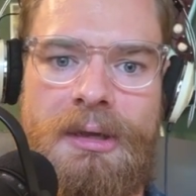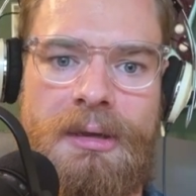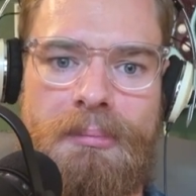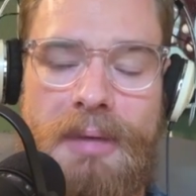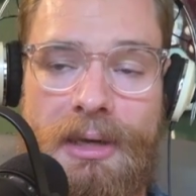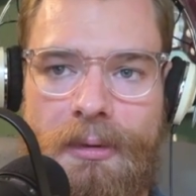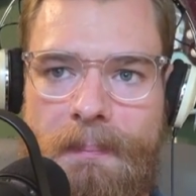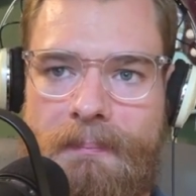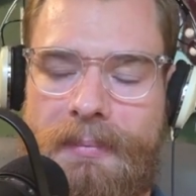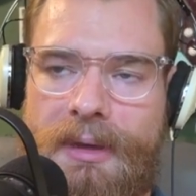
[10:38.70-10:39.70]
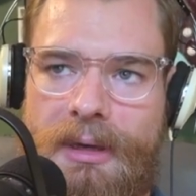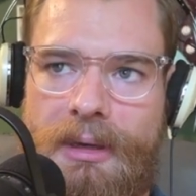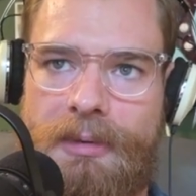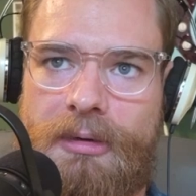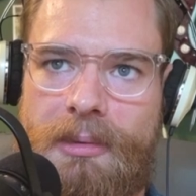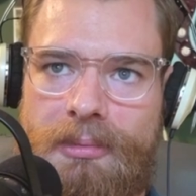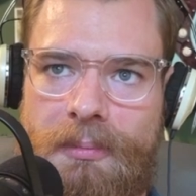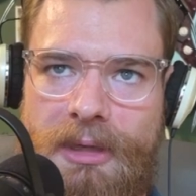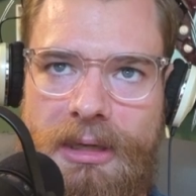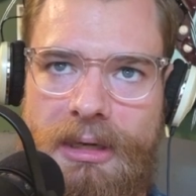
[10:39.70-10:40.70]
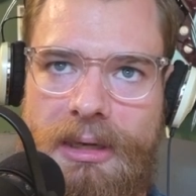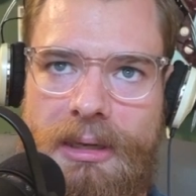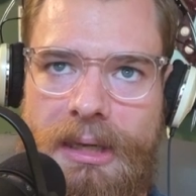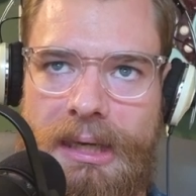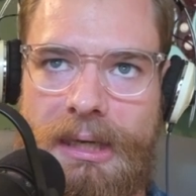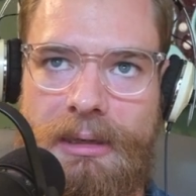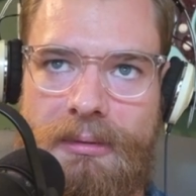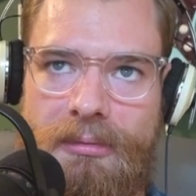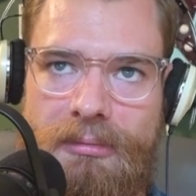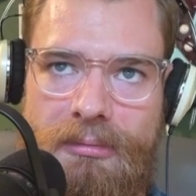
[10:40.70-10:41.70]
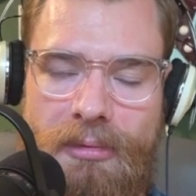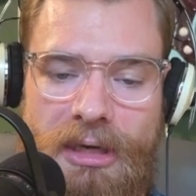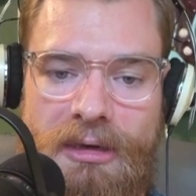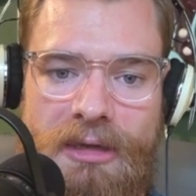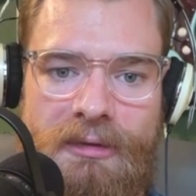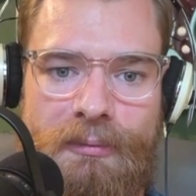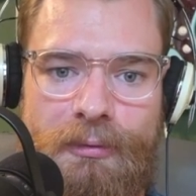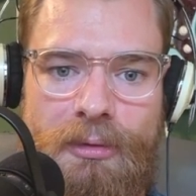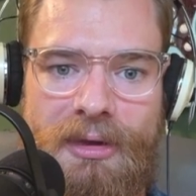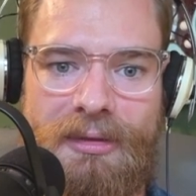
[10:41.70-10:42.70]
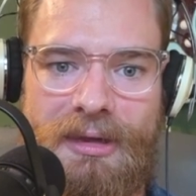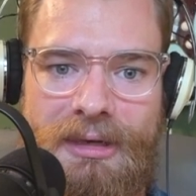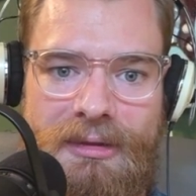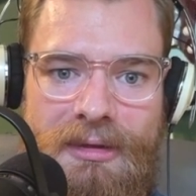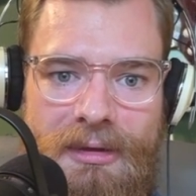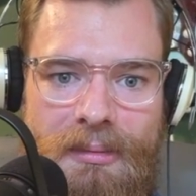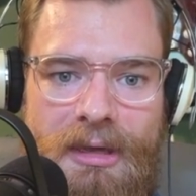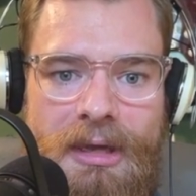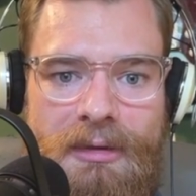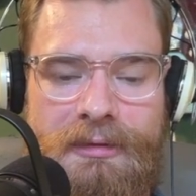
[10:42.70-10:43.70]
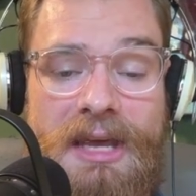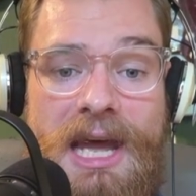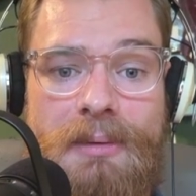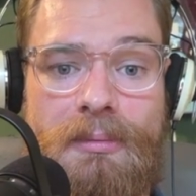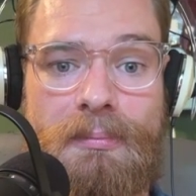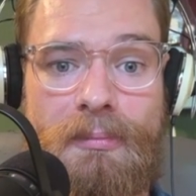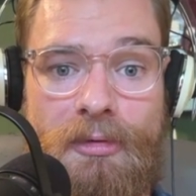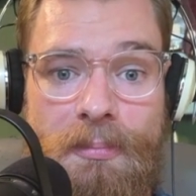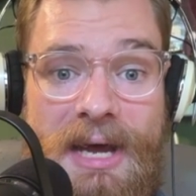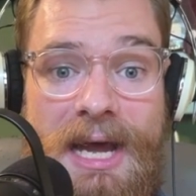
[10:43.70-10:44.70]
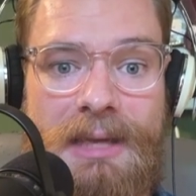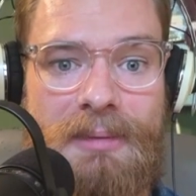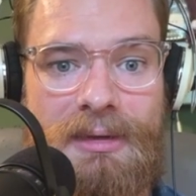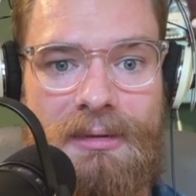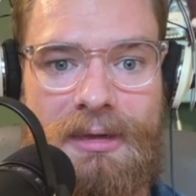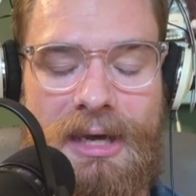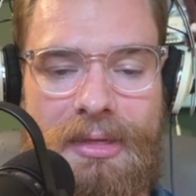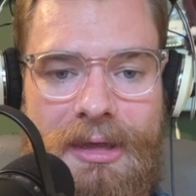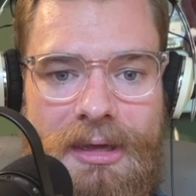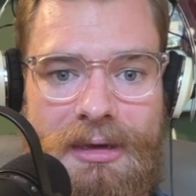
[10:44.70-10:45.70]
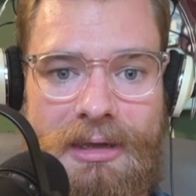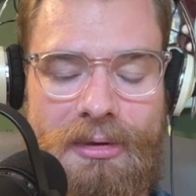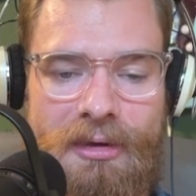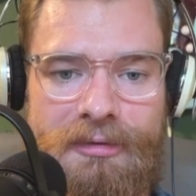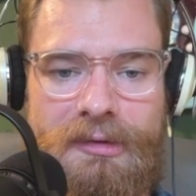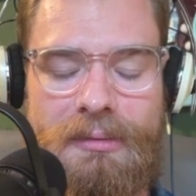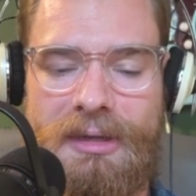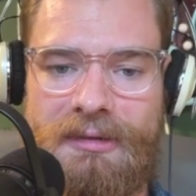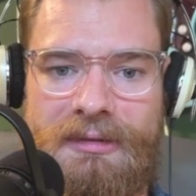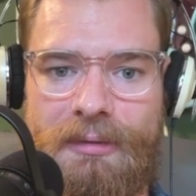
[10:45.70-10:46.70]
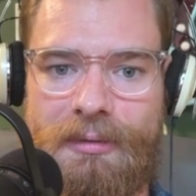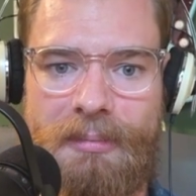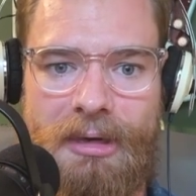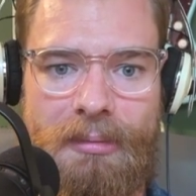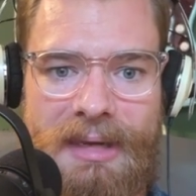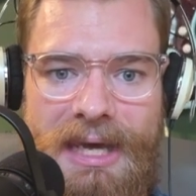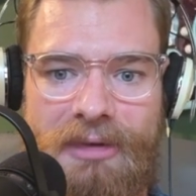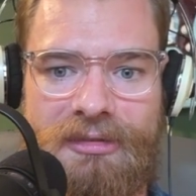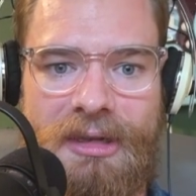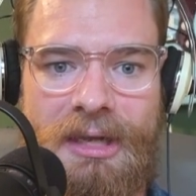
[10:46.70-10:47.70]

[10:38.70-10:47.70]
medal. Uh, but I remember being online waiting to get some food, and, and the this guy w- was behind me, the guy that I lost to in that silver medal match,